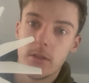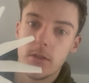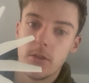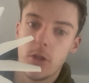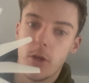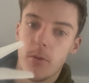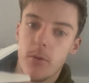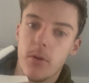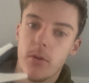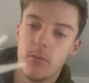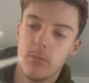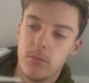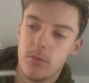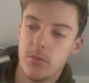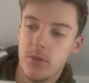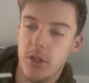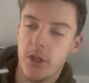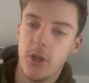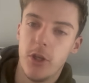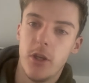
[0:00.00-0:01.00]
Not,
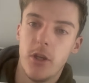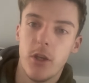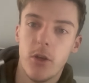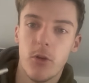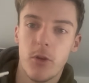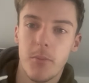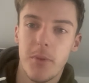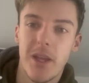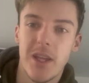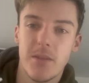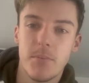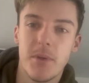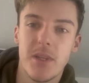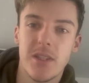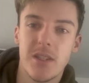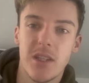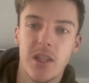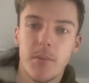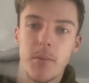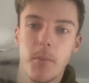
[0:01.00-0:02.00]
you know what I mean, it's
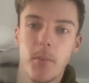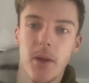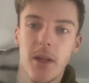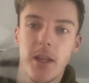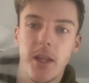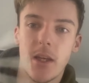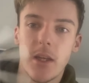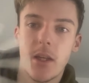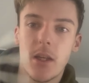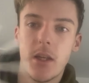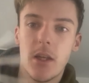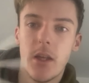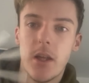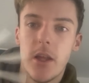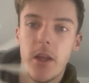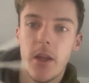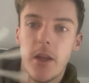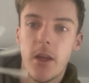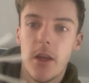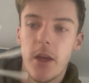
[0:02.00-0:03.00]
basically a
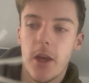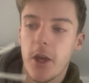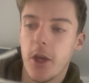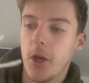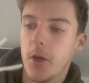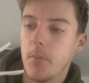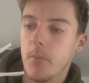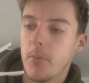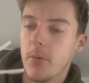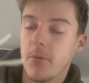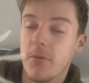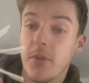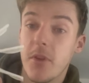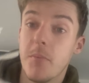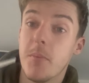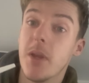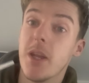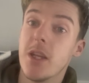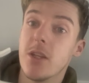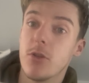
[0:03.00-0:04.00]
propeller. But for the
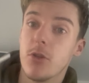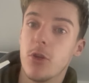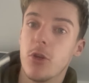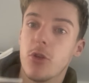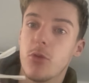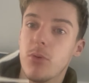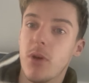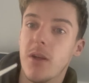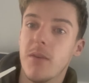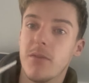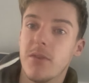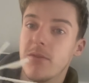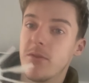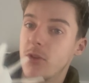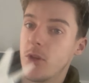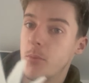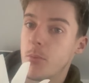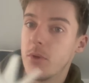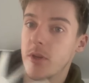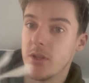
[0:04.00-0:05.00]
minute it's only got 12, so I've
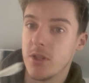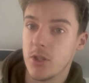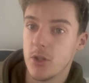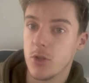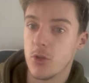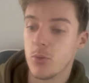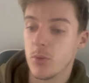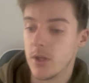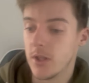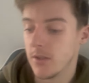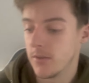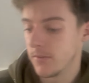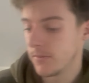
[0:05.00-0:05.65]
only printed the 12.